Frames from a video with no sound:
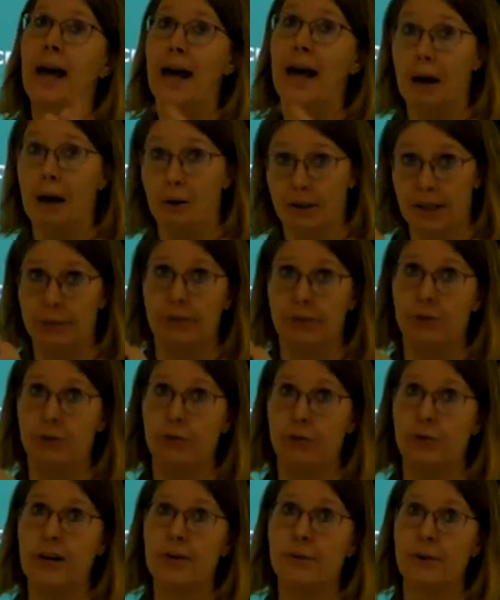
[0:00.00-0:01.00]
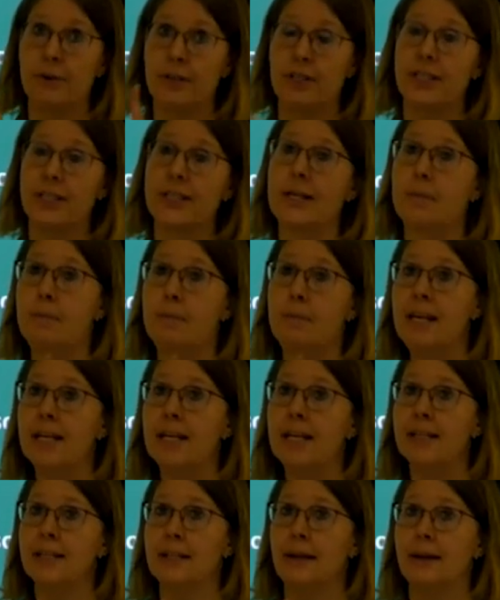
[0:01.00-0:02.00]
and I'll give the reference in a
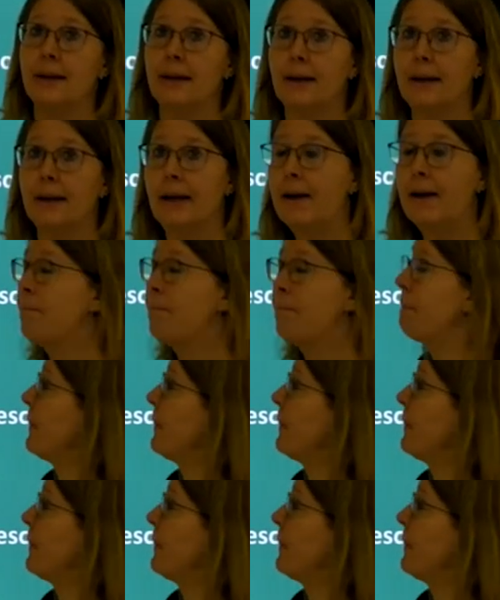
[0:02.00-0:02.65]
minute. Yeah.